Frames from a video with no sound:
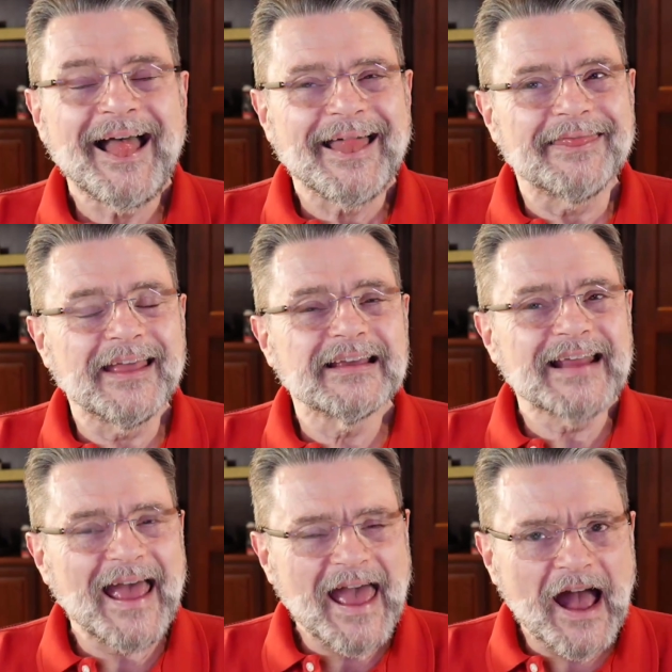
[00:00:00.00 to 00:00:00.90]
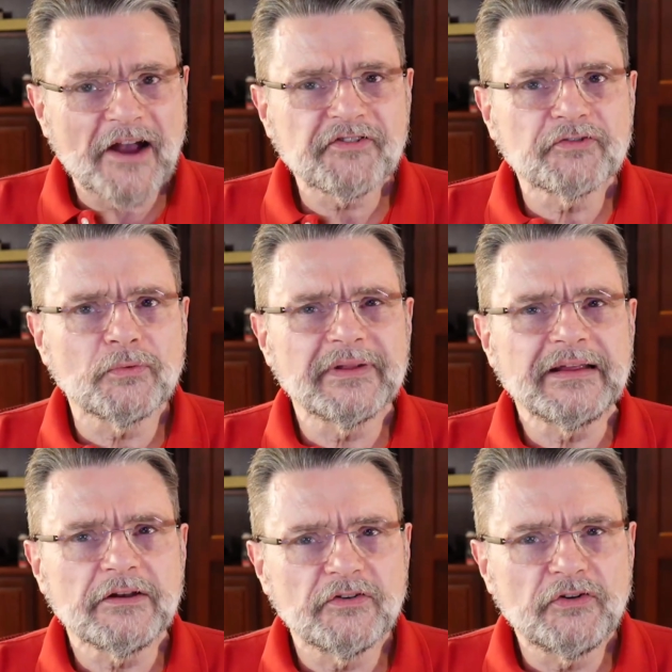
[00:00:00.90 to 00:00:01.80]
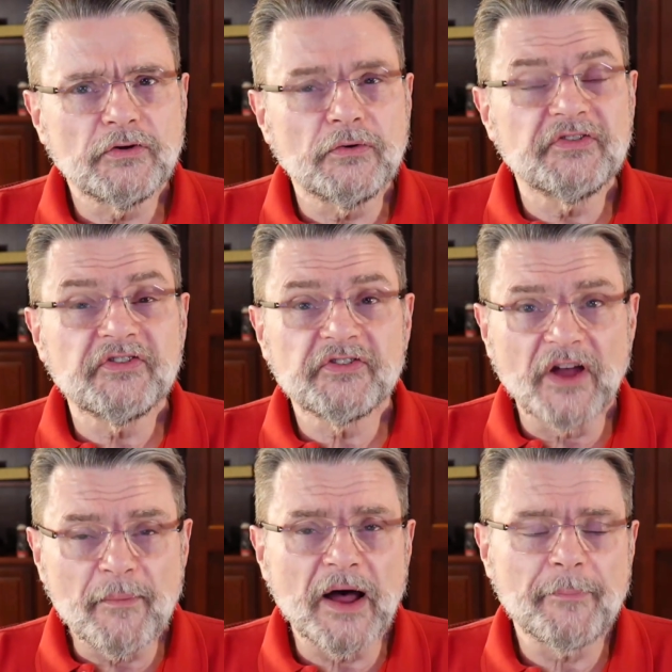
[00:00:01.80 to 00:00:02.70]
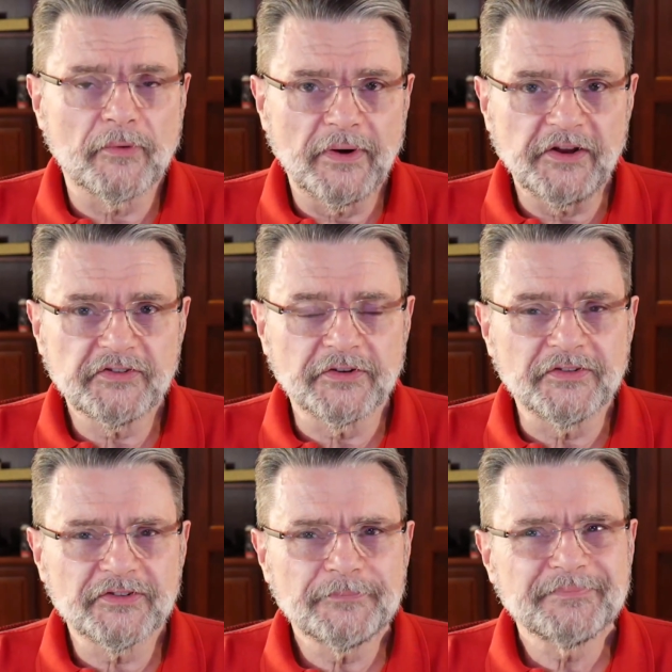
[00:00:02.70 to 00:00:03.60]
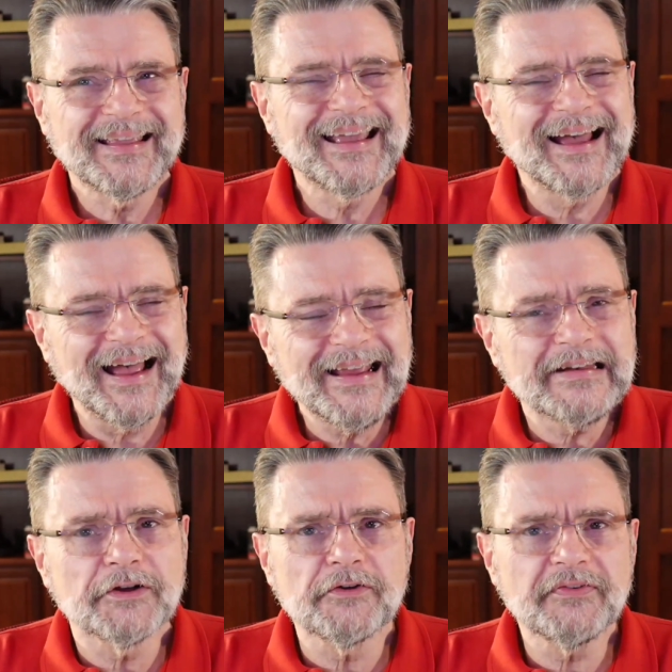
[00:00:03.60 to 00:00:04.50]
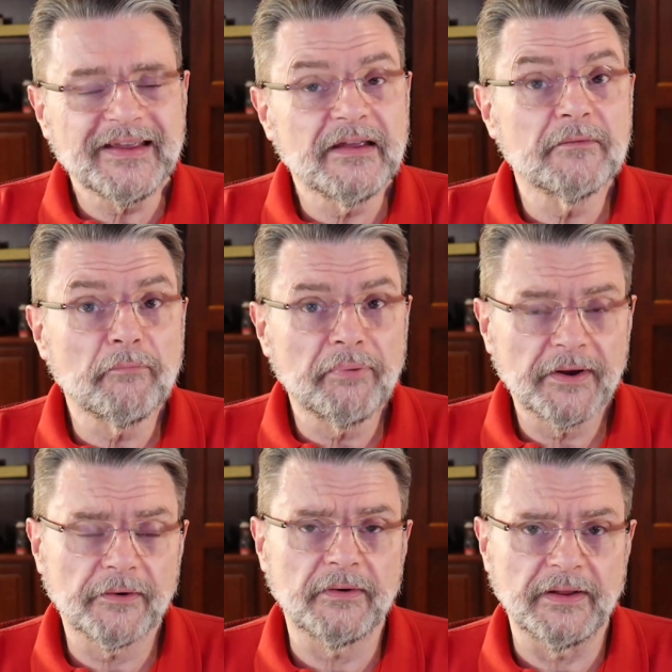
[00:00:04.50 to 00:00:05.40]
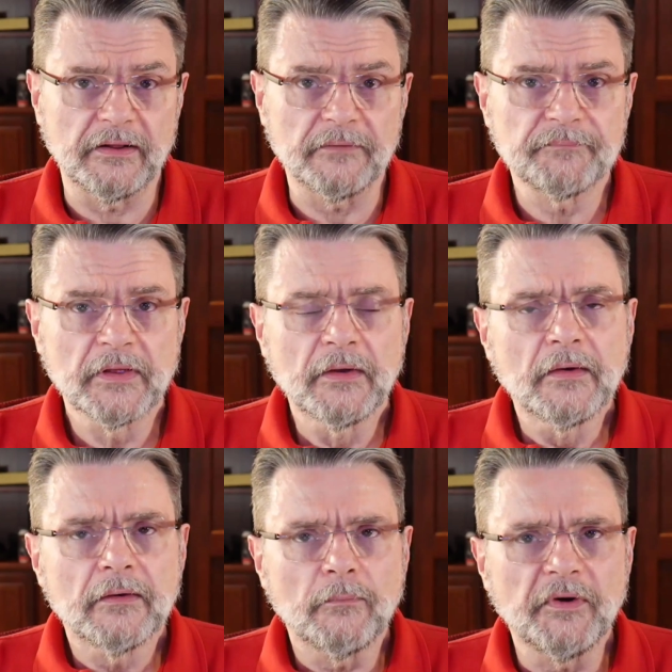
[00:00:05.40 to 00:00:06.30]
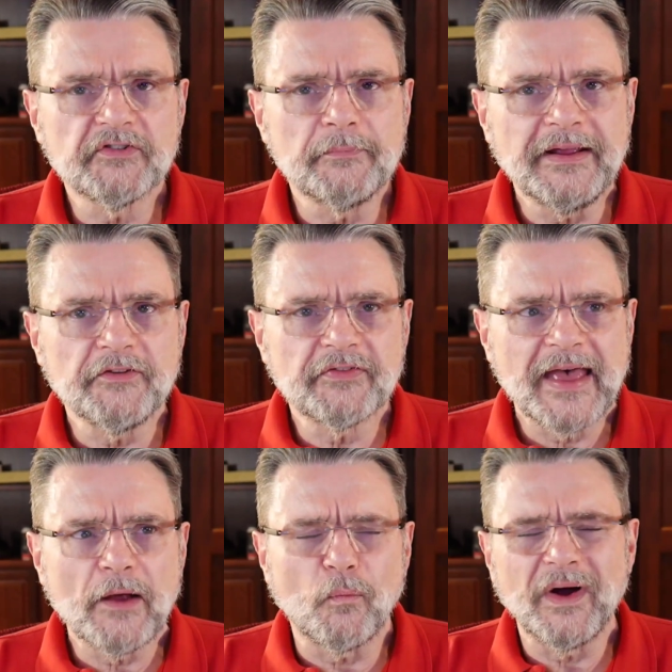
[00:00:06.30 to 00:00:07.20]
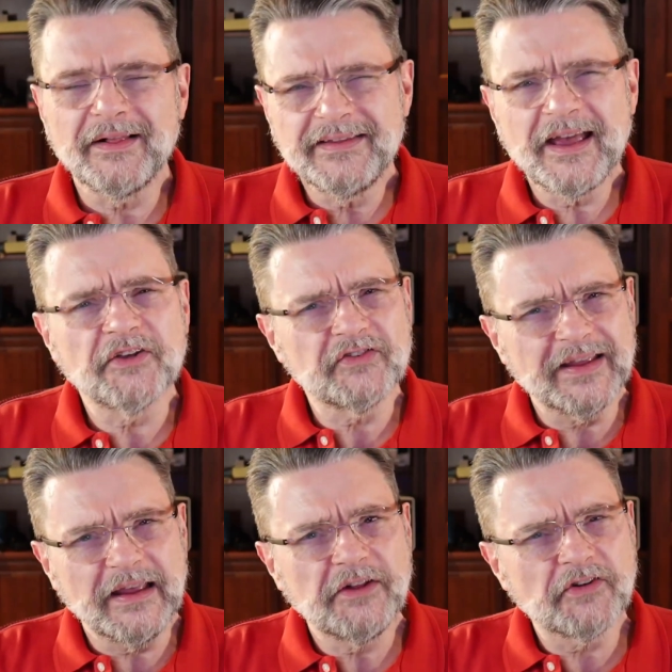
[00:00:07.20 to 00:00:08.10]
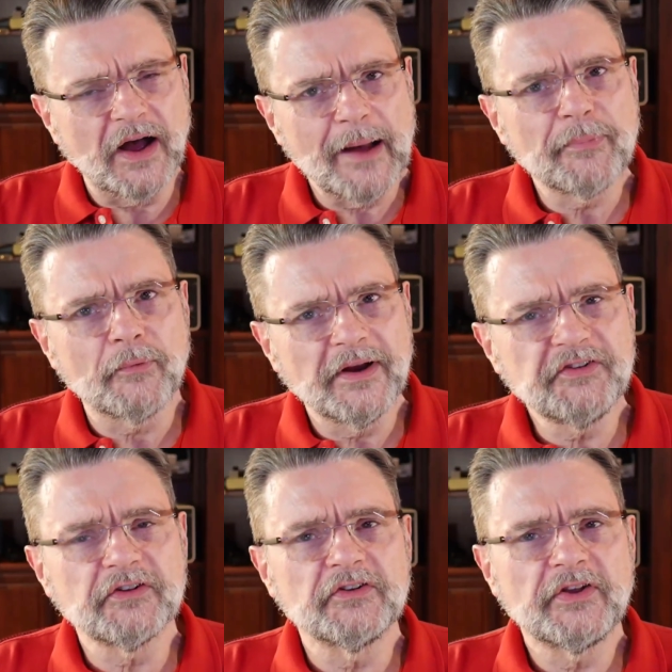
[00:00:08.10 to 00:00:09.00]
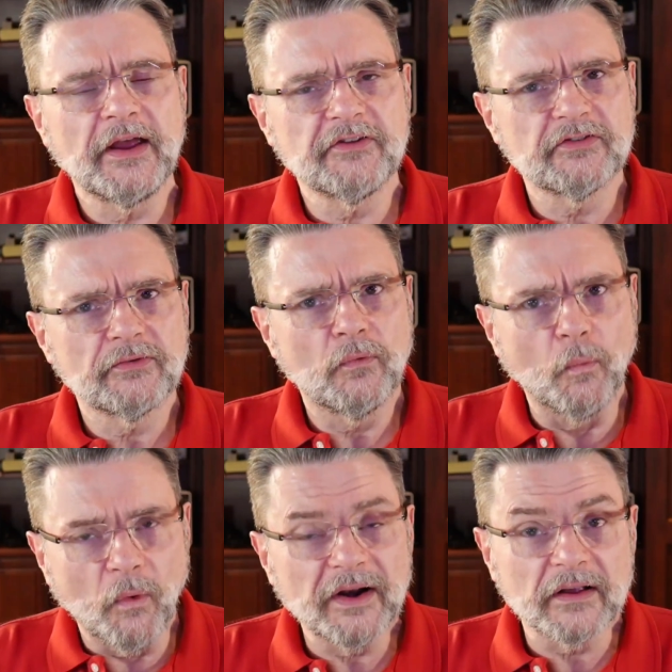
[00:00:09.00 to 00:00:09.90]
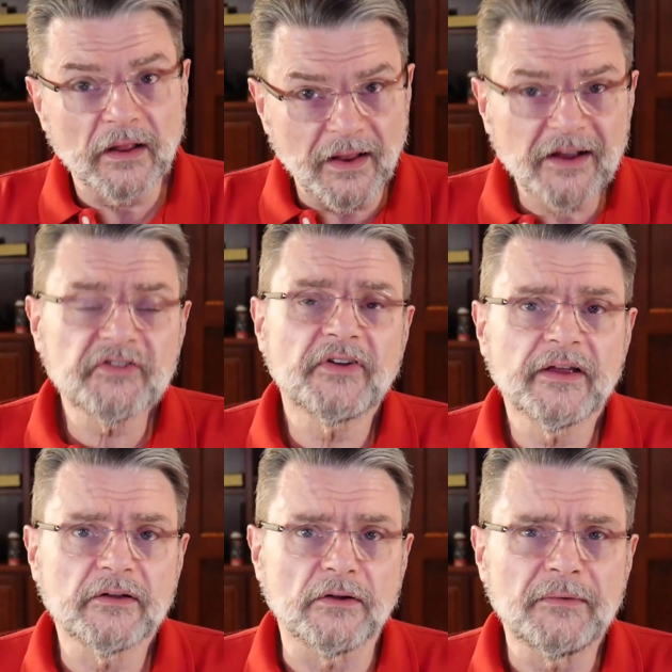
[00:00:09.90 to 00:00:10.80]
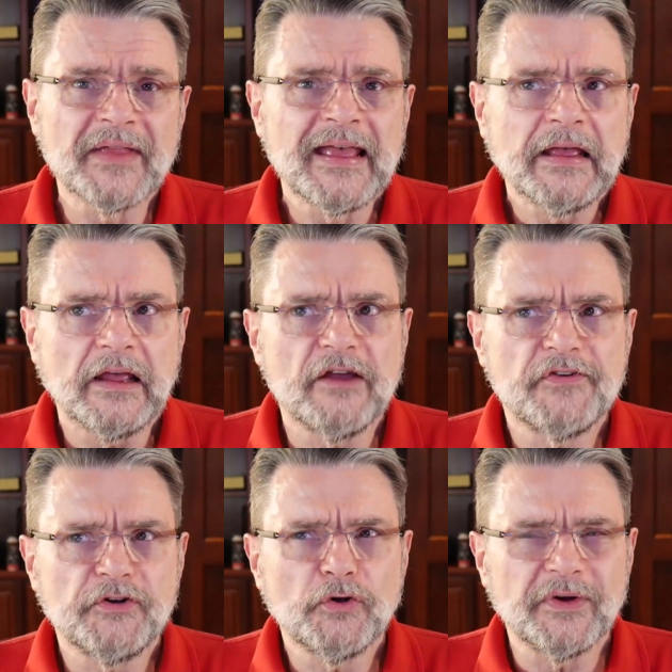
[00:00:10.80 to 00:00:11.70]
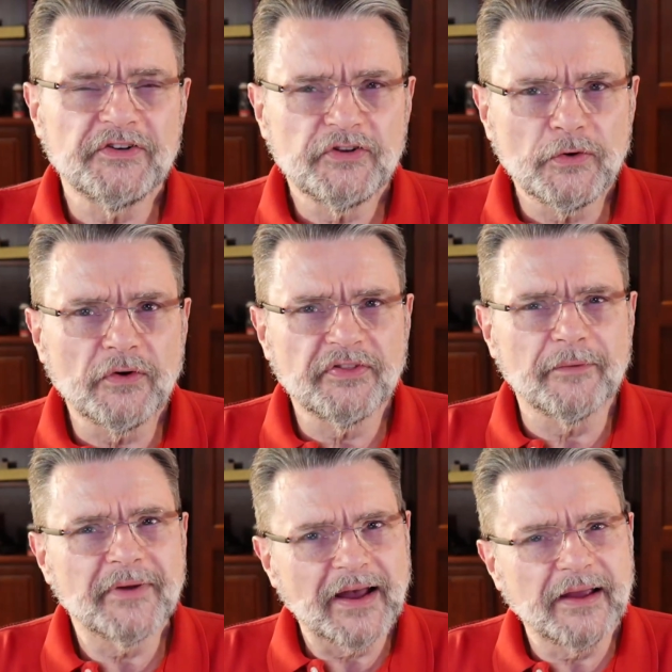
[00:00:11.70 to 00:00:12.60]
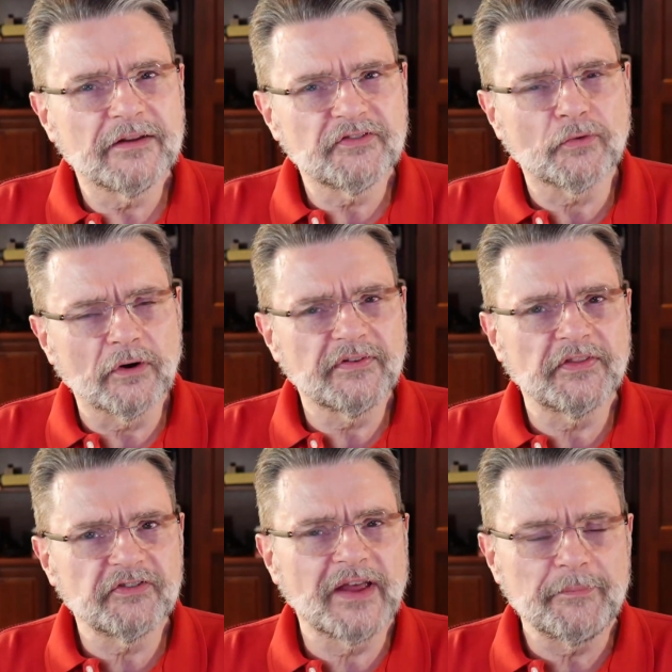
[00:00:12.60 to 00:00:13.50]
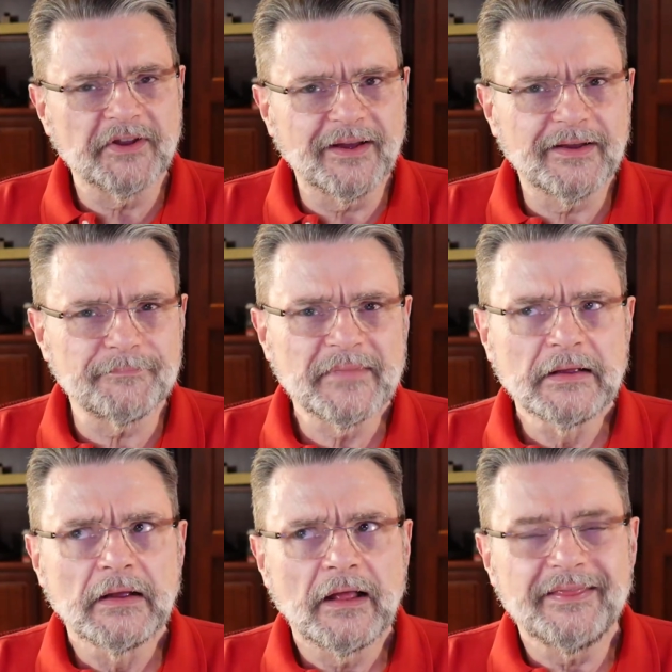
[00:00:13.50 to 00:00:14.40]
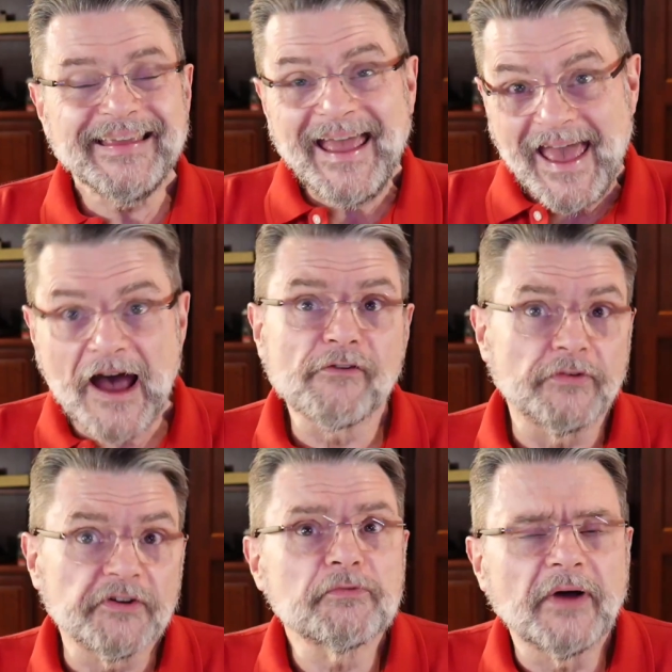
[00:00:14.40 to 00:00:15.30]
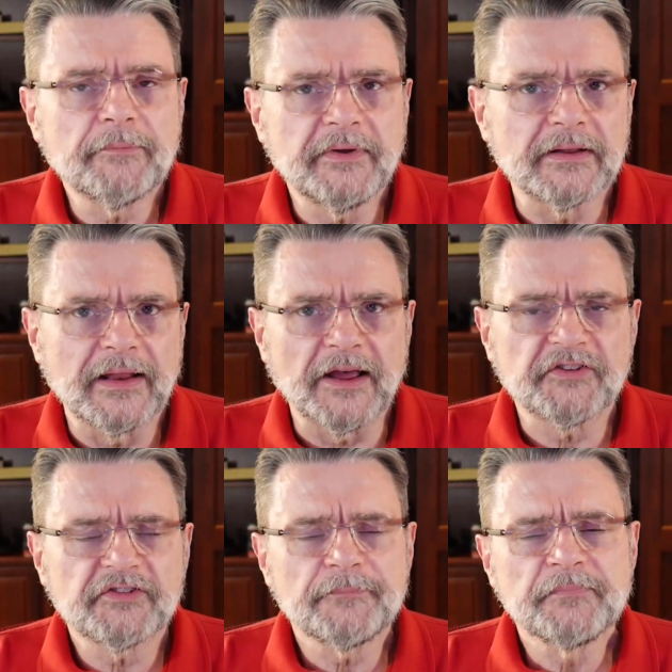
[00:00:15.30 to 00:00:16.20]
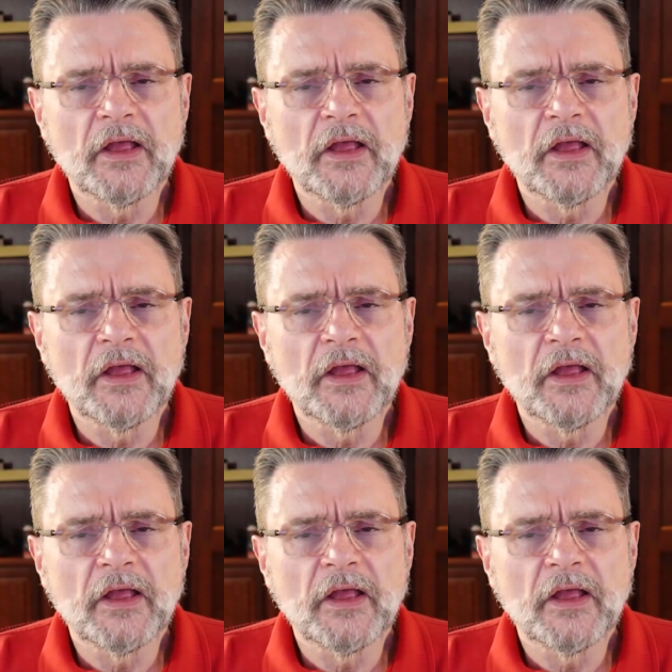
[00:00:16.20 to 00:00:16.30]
They can actually do some operations kind of in parallel which means that while, yes, each operation takes one clock cycle, if you're doing two of them kind of sort of at the same time, the average might be less.